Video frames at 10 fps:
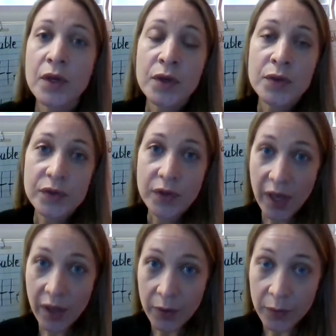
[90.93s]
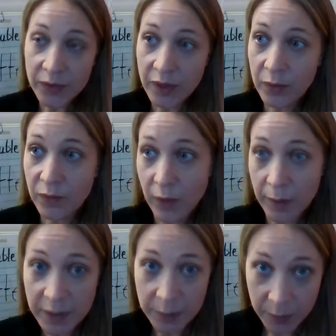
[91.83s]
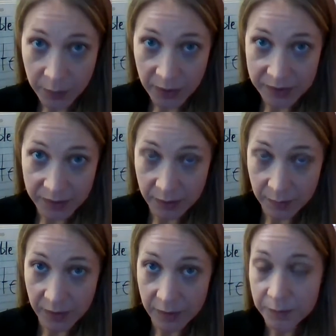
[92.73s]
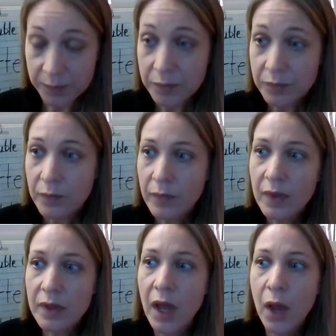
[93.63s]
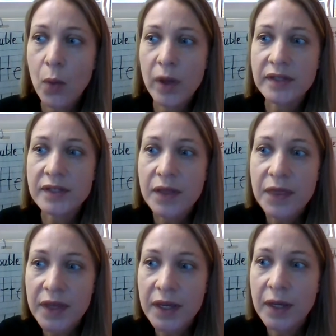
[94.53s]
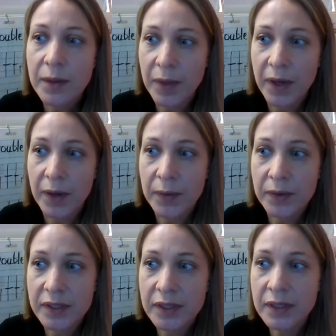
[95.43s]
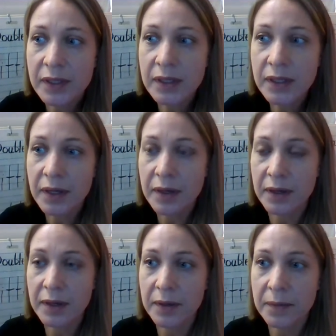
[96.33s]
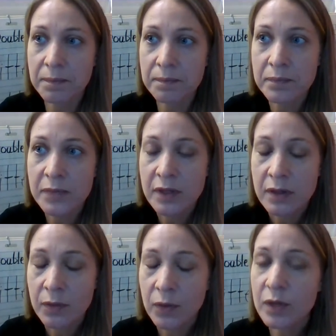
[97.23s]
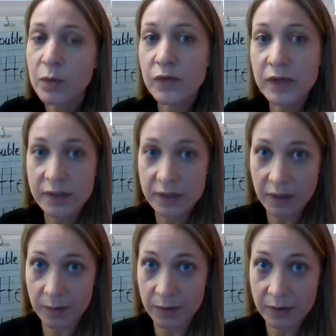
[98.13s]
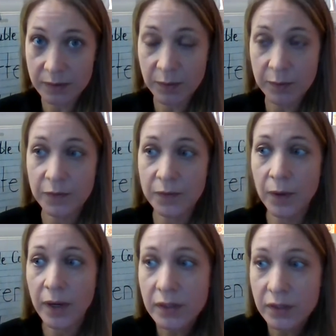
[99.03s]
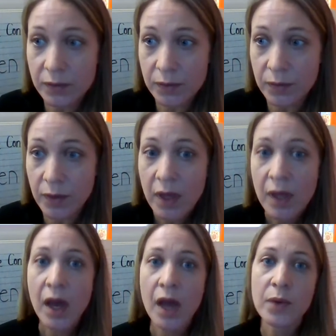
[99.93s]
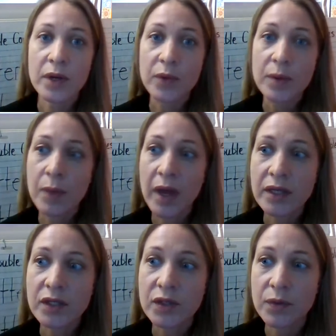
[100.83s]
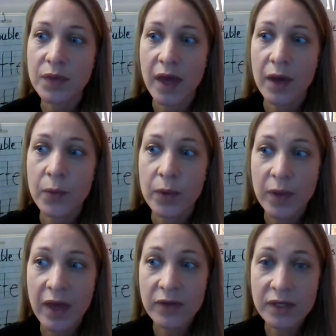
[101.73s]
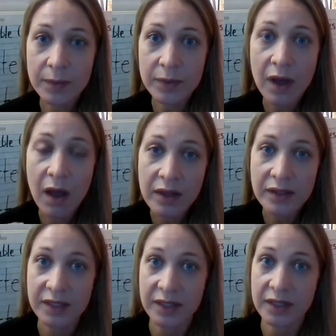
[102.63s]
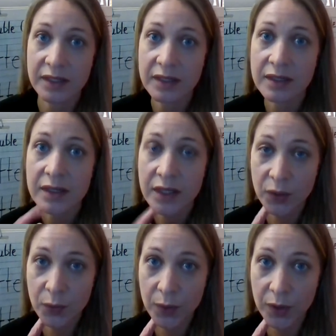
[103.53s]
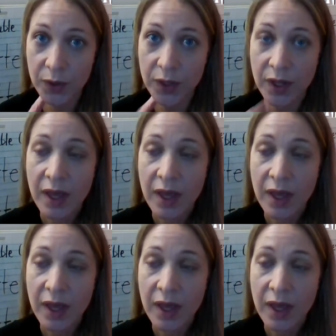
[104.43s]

So now that we've warmed up our brains a little bit, I want us to think about, we're going to move into syllables. But before I do, I want to remind you that when we have a double consonant in a word,